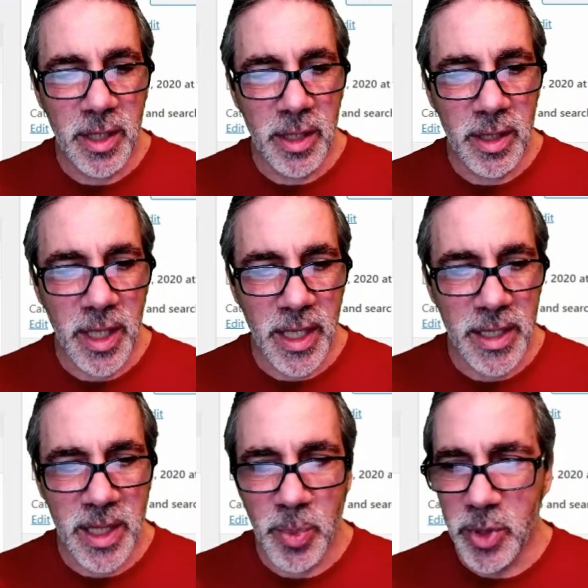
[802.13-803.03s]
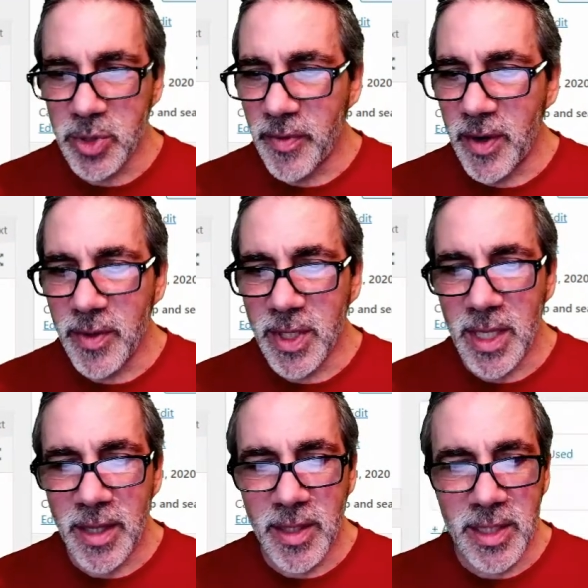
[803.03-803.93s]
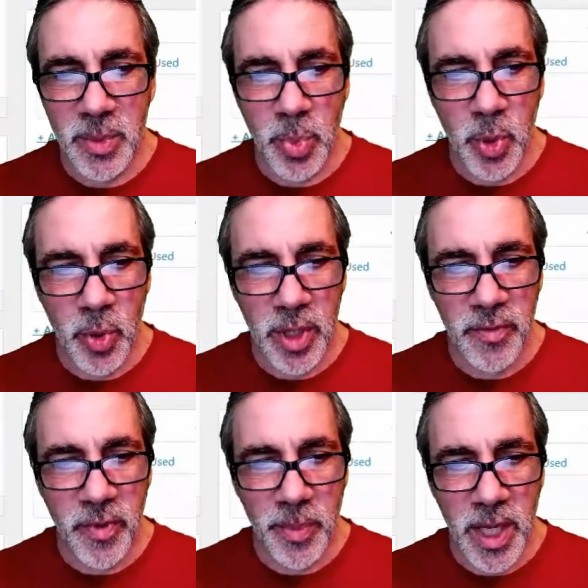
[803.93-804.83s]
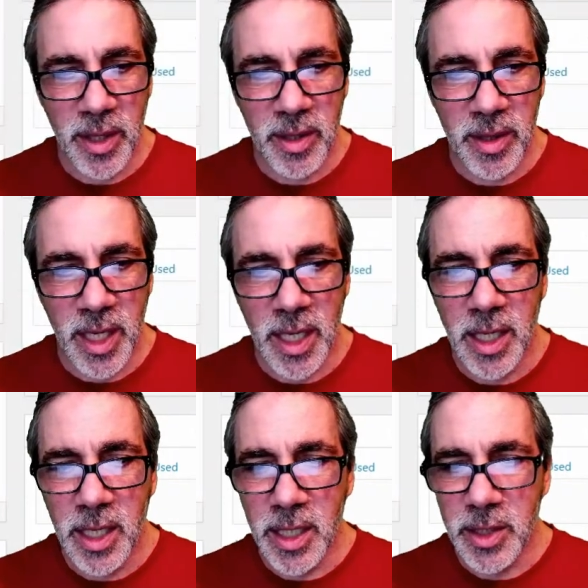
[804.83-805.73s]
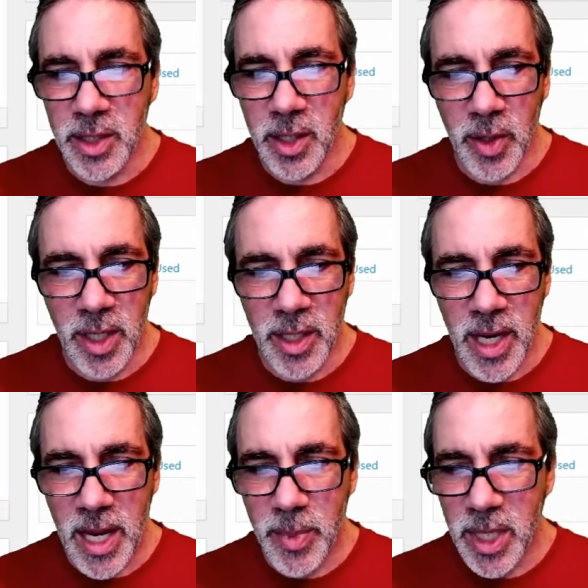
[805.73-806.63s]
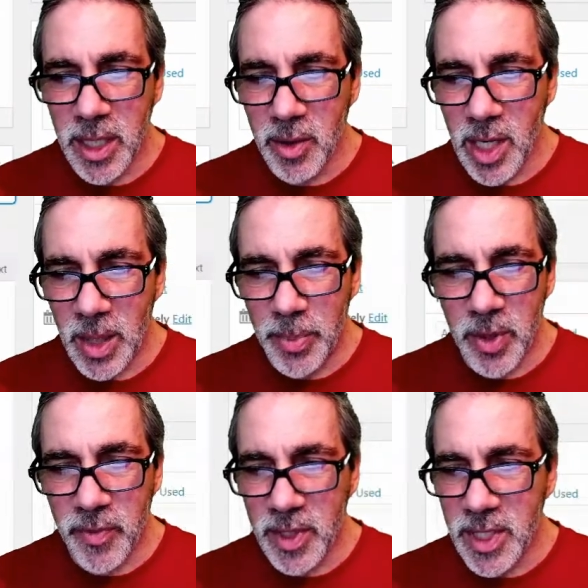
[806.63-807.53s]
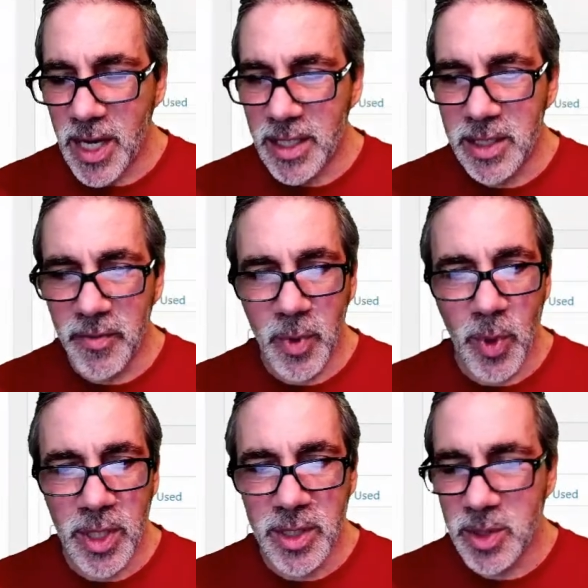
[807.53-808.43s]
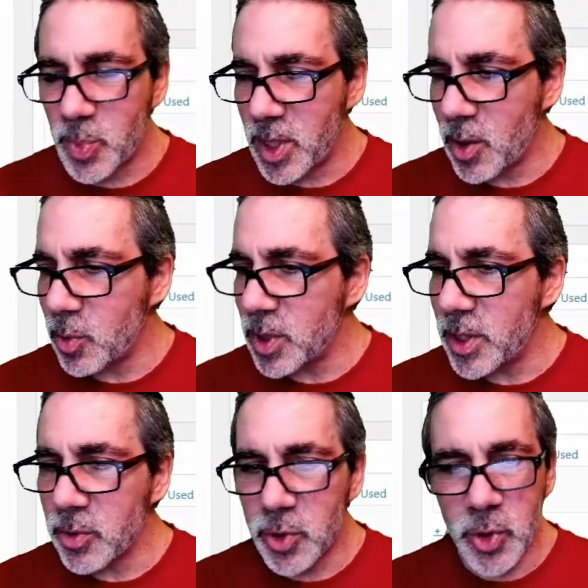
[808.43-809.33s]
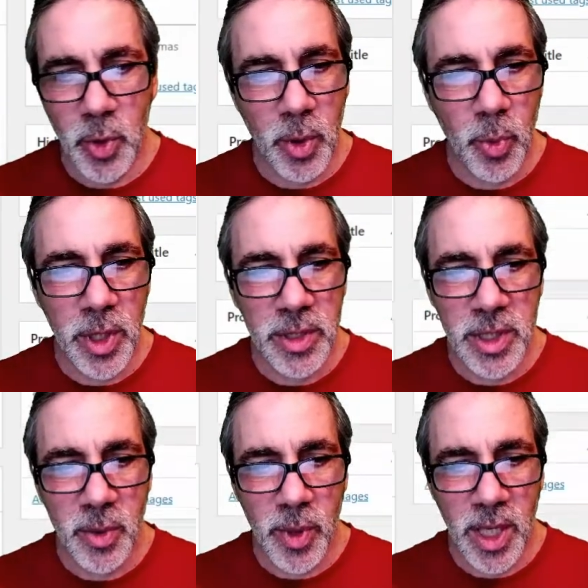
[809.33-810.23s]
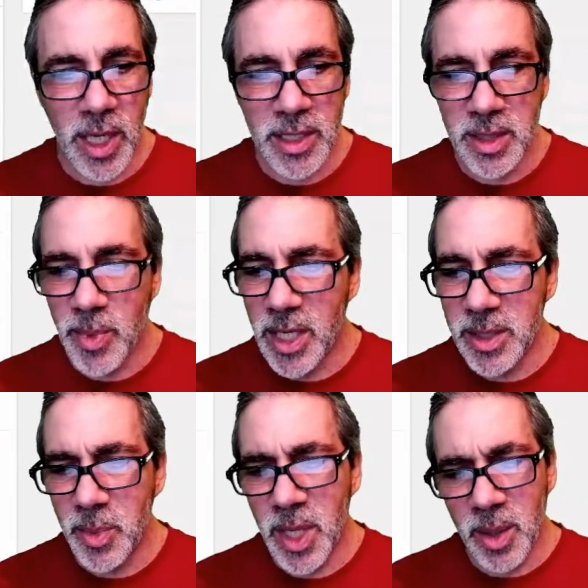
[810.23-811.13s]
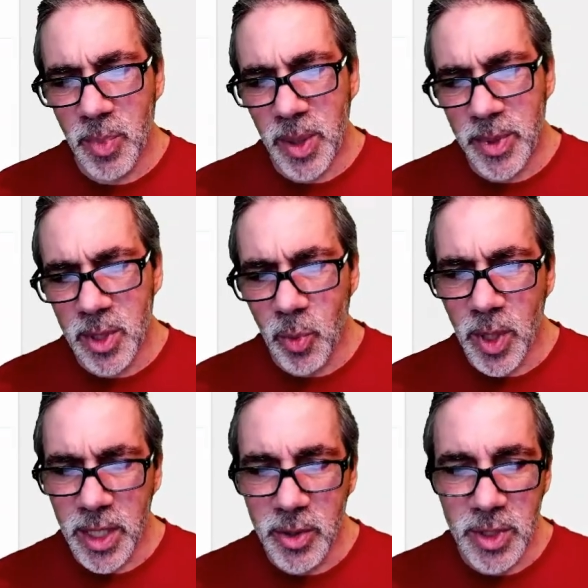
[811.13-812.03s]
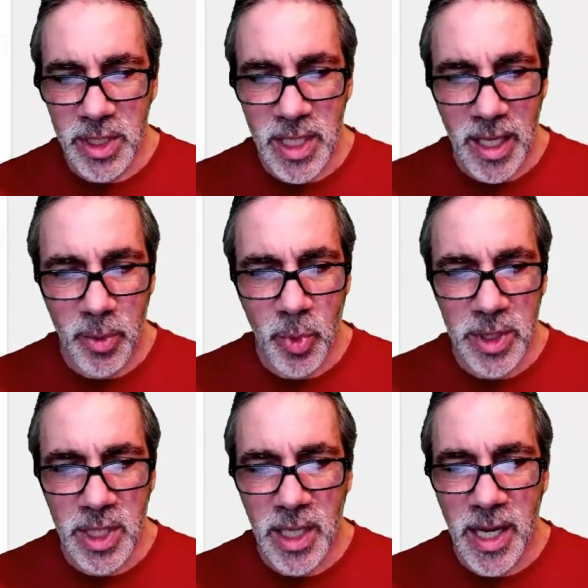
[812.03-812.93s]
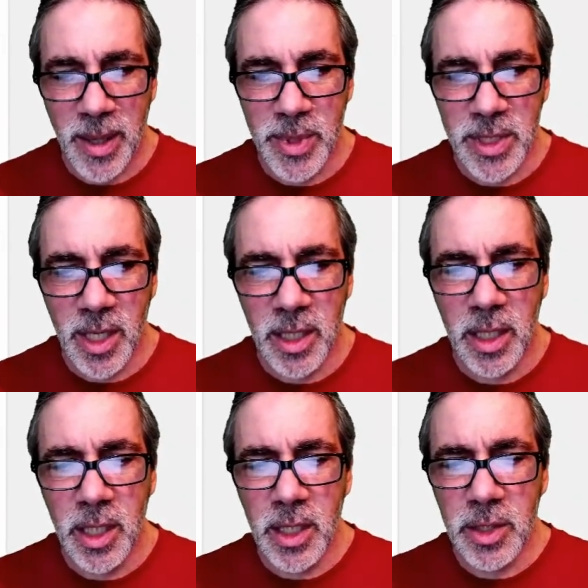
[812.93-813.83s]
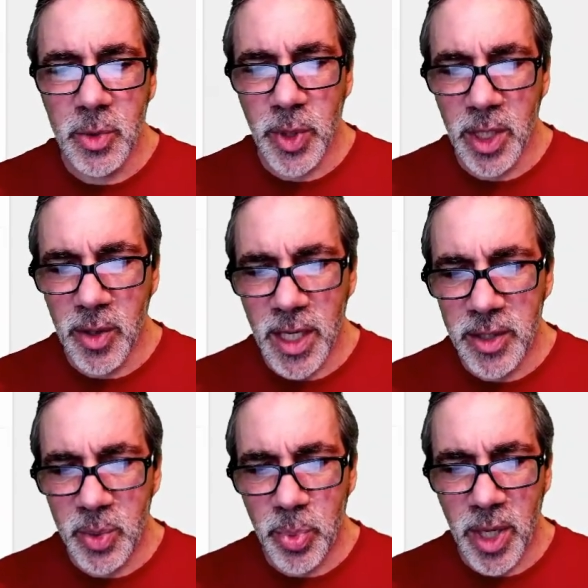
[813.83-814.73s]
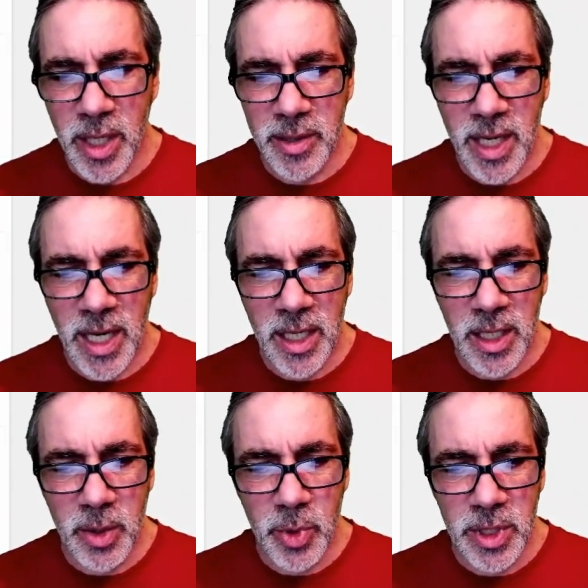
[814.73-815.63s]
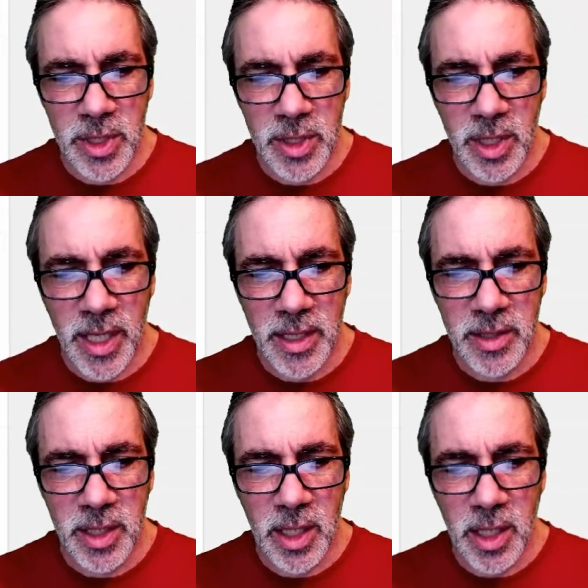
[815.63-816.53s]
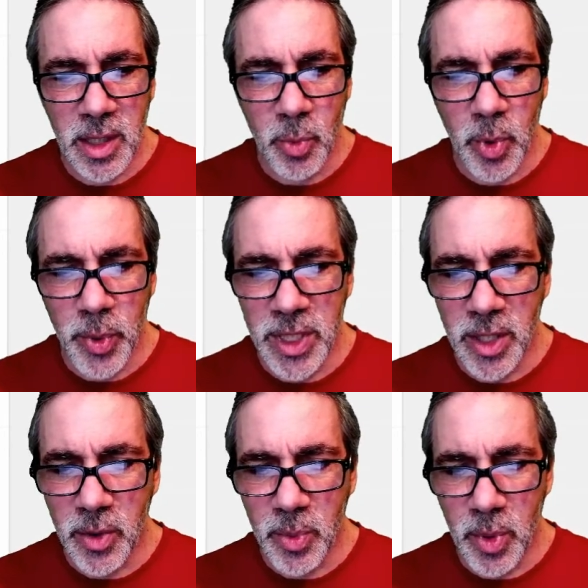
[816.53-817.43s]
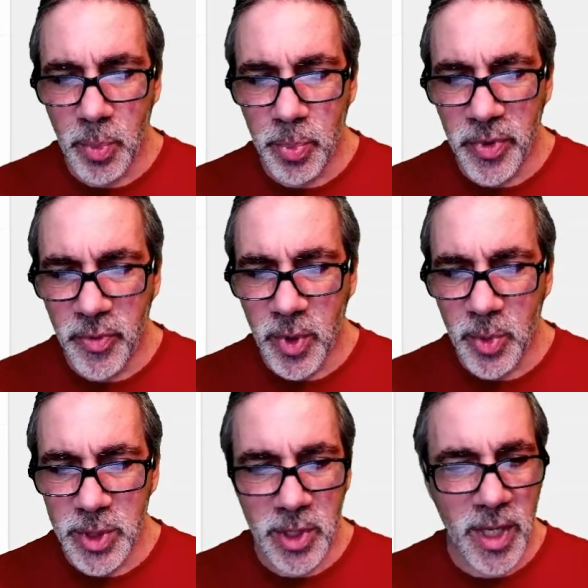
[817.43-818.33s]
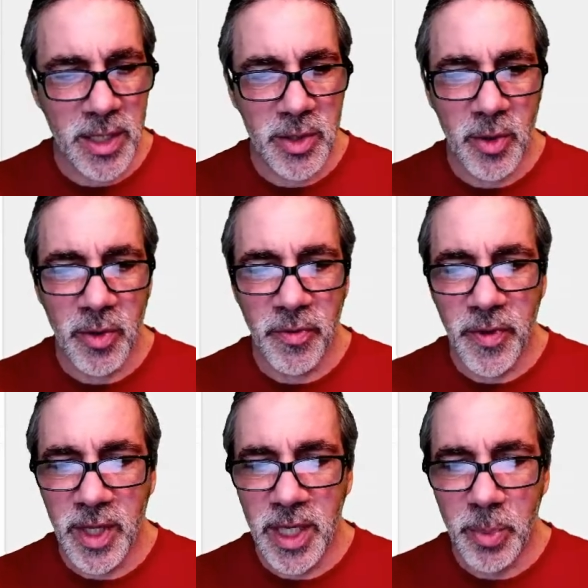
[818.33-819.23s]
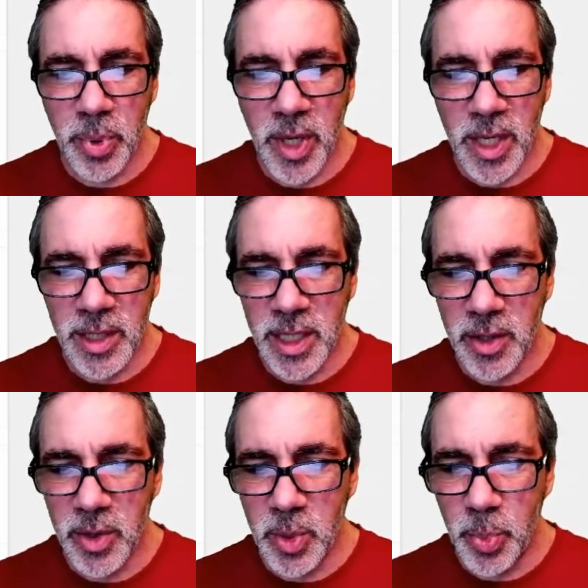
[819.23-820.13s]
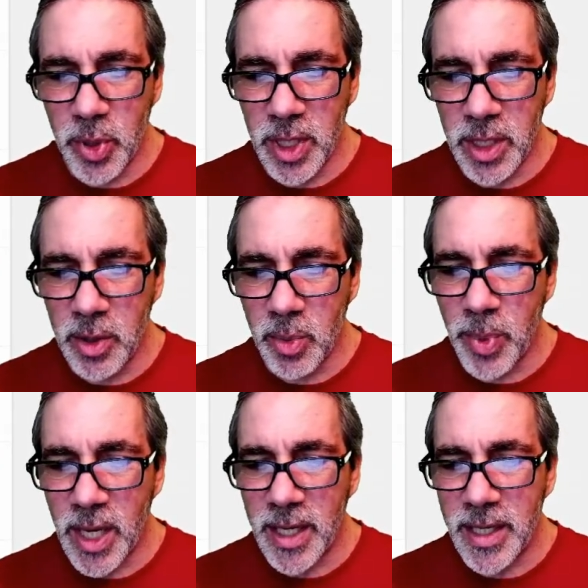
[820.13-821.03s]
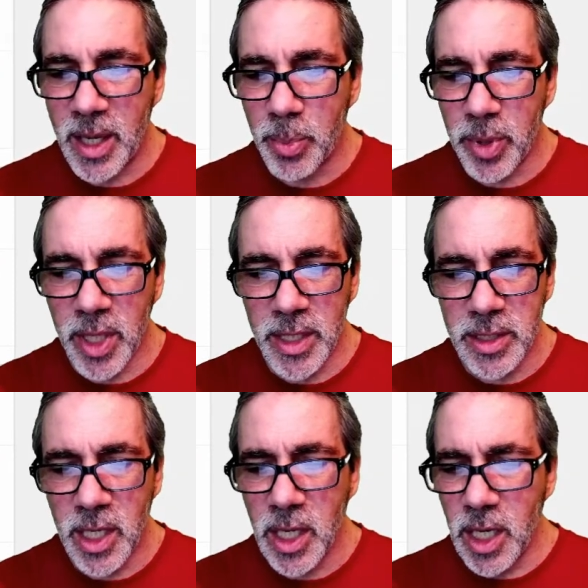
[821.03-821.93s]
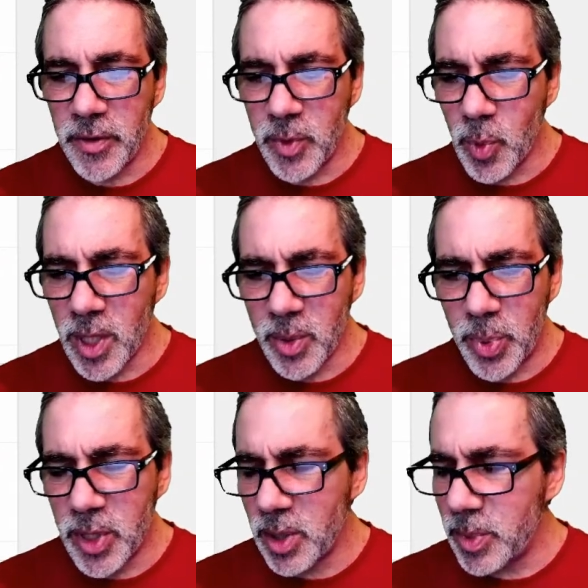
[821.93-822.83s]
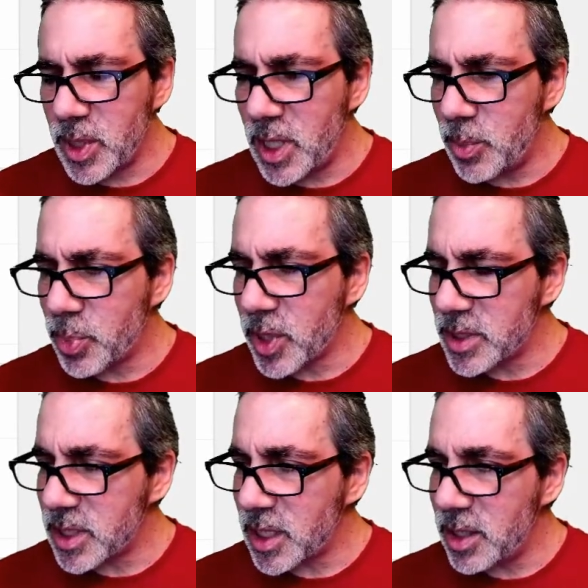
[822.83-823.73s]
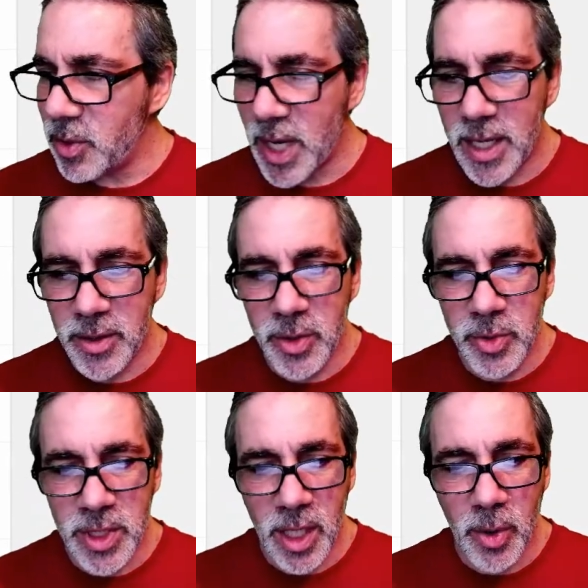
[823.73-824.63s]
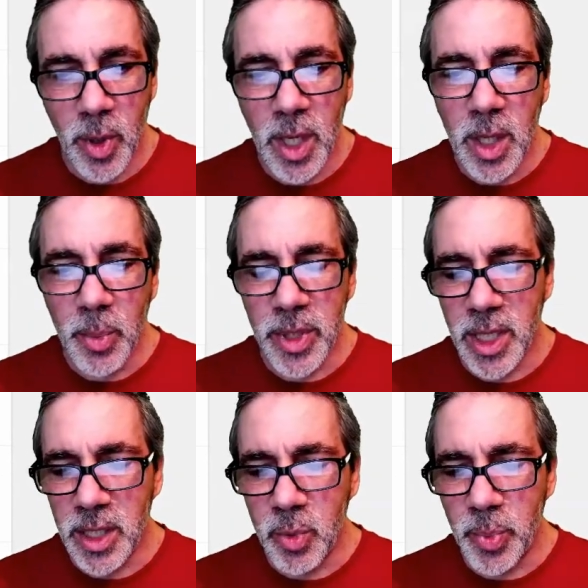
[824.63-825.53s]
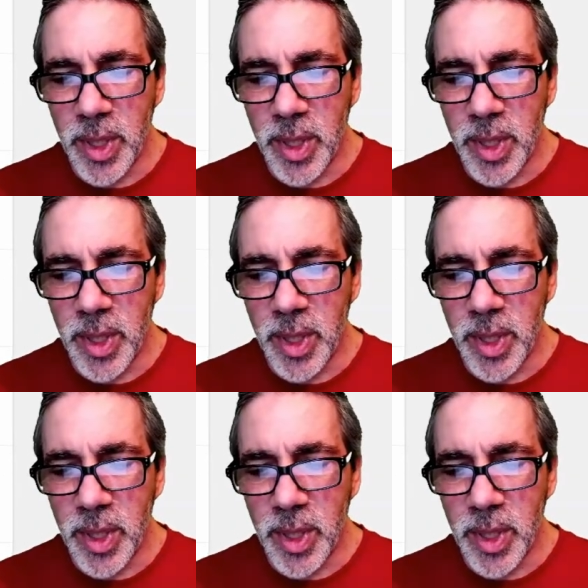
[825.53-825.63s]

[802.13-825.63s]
Like I said, most of everything that this imported from the other thing is, you can name it, you can copy over your text. If you want it to just be your own little short ones and you want to customize them, maybe don't want to use exactly what's on Amazon. So when you go down to your product data, you would just select what we did before was your external affiliate product here, and you put in your Buy It Now price. If you want to put up in pricing, you can do so, but then you would be,